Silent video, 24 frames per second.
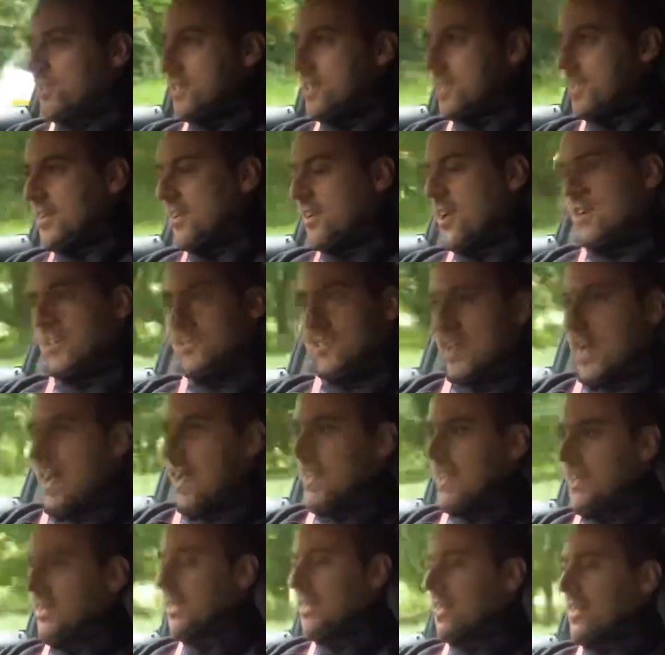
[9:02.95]
Like I say,
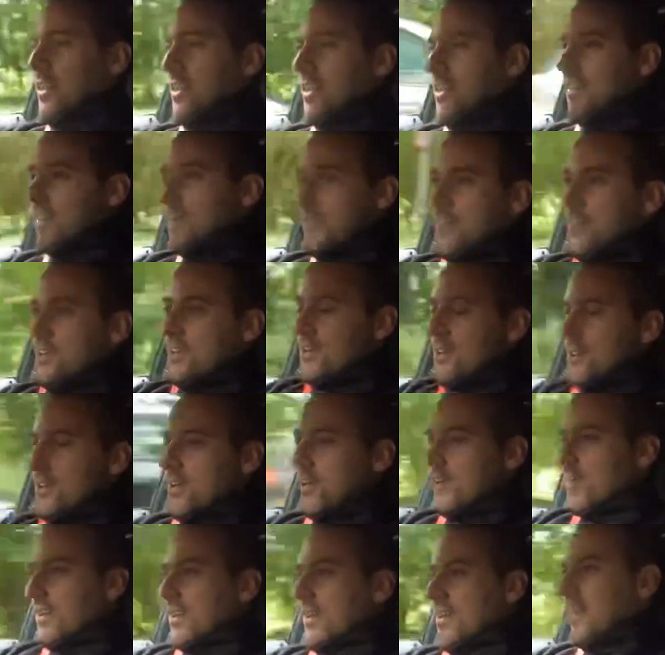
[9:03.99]

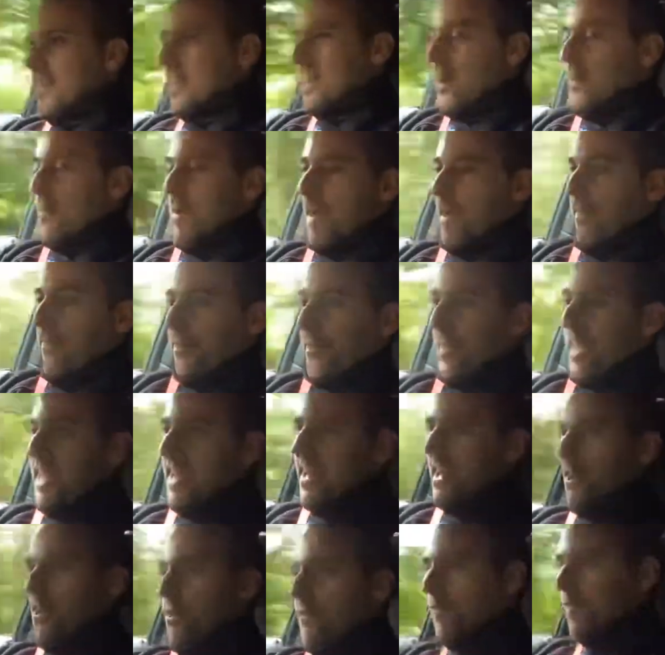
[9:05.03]
a little bit of
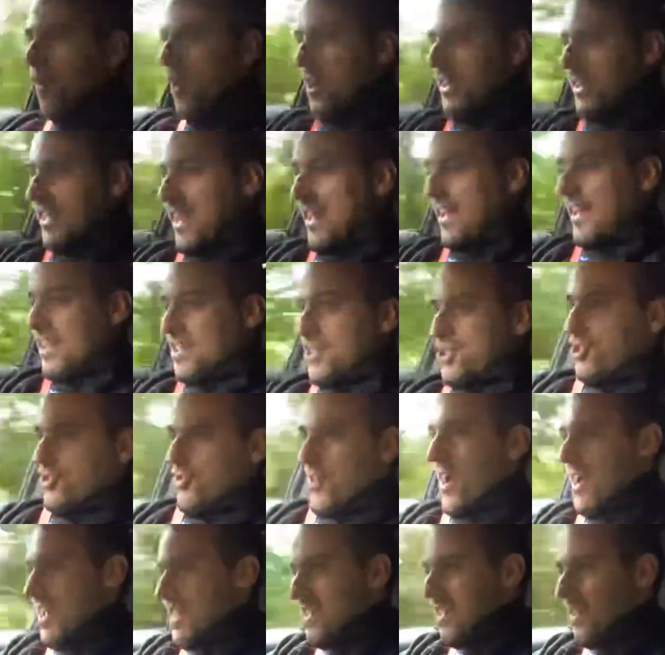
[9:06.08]
theatre of kind of getting it
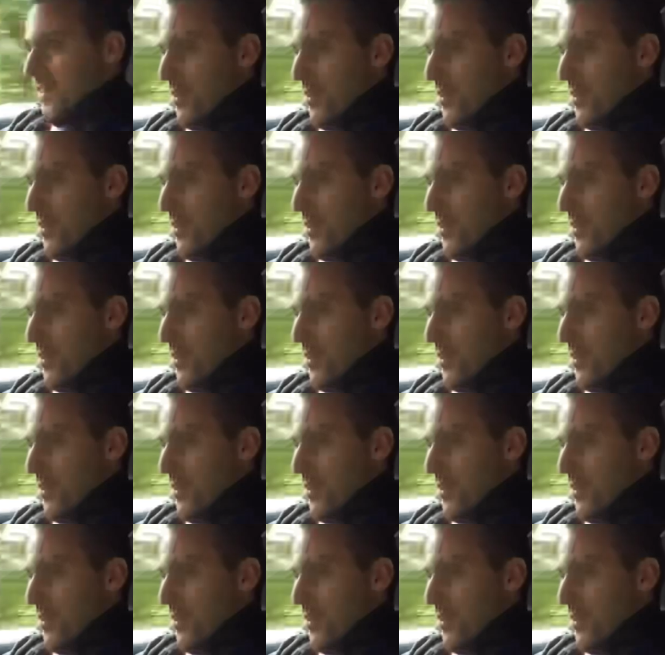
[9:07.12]
straight.